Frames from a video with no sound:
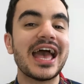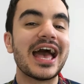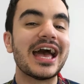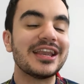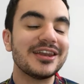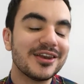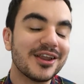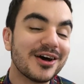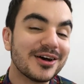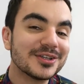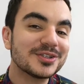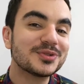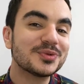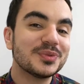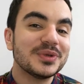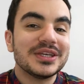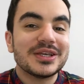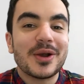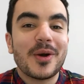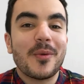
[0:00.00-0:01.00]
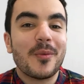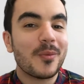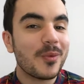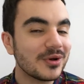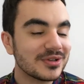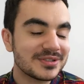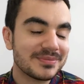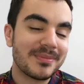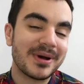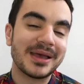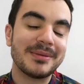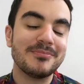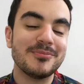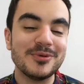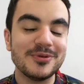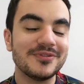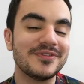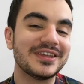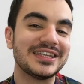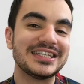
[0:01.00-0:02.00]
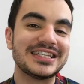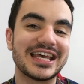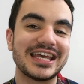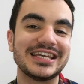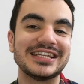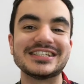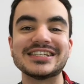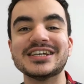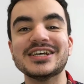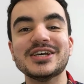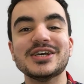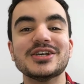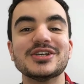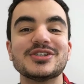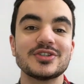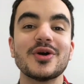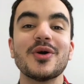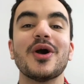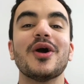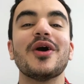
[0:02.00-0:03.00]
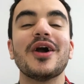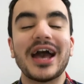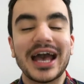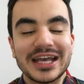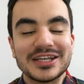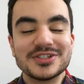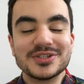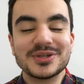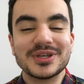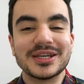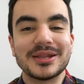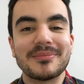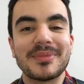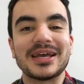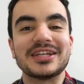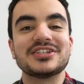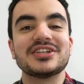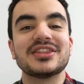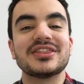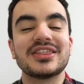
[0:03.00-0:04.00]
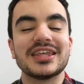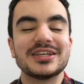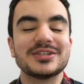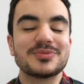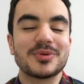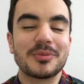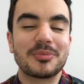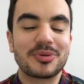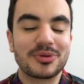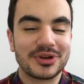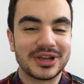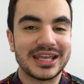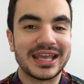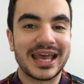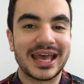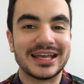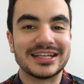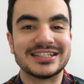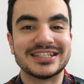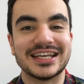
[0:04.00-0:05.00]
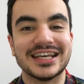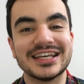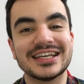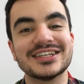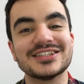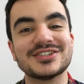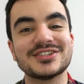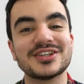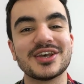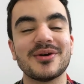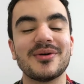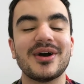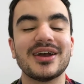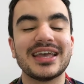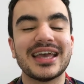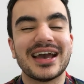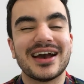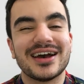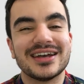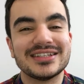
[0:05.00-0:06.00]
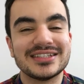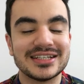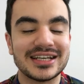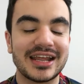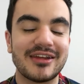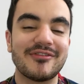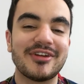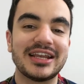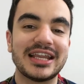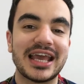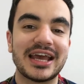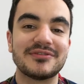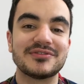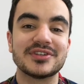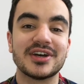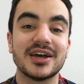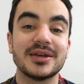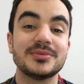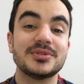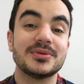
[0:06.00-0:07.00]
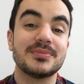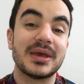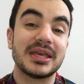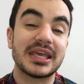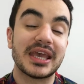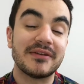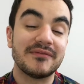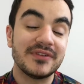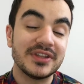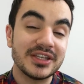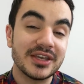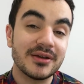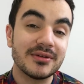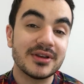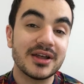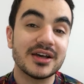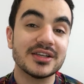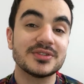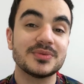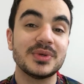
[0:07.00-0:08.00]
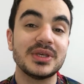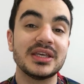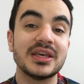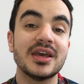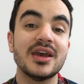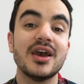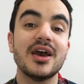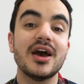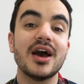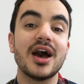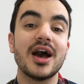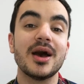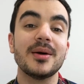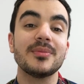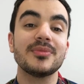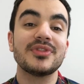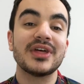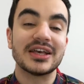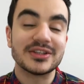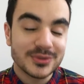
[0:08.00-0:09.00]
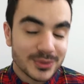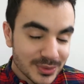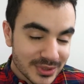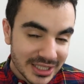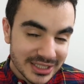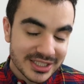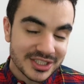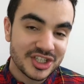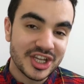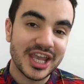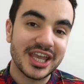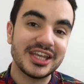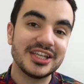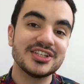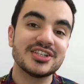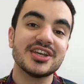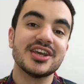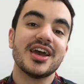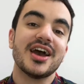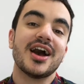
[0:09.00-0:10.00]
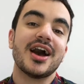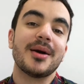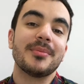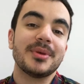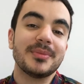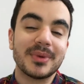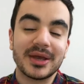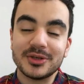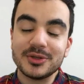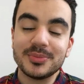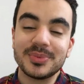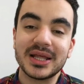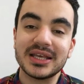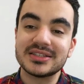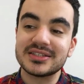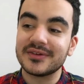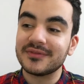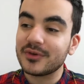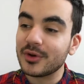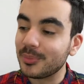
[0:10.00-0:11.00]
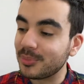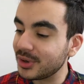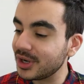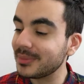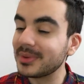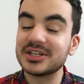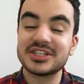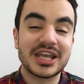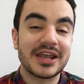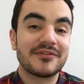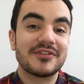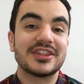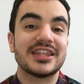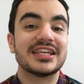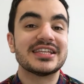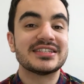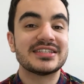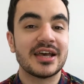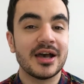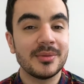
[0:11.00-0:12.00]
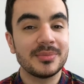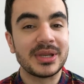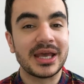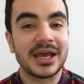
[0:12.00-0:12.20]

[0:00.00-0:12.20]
and last week was my move-in date. So as you can imagine, things were pretty hectic. So yeah, I didn't really have time to make a video last week. That's all set to change. I'm in my new place. I've got pretty much everything set up